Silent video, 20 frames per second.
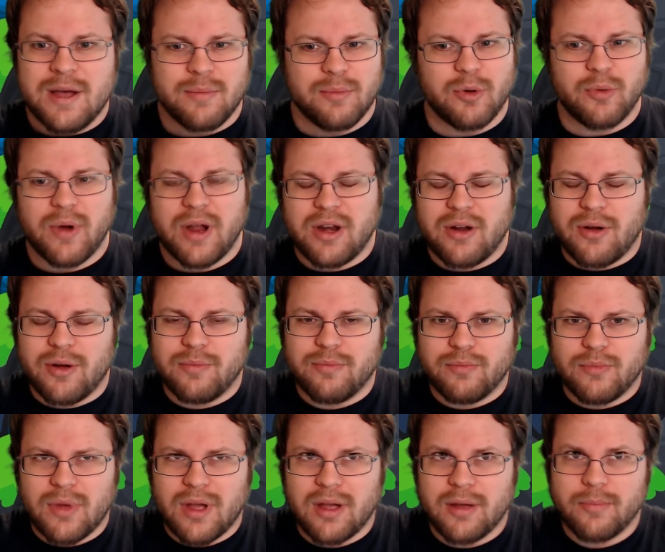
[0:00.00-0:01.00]
But right now
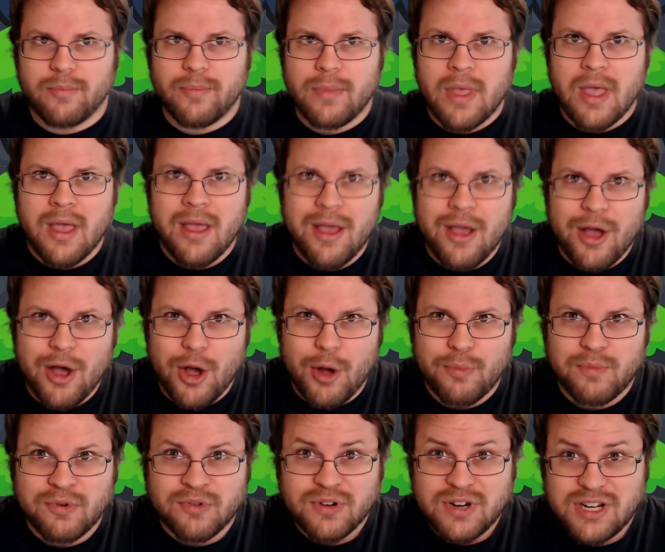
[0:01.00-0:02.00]
I'm
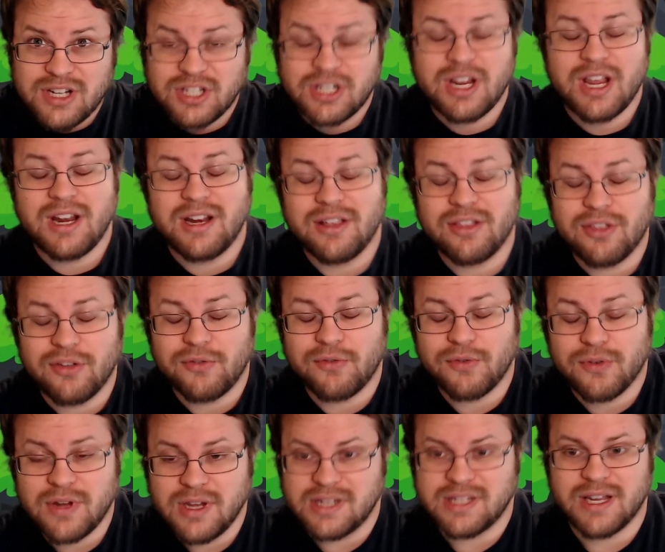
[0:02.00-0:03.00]
appreciating the free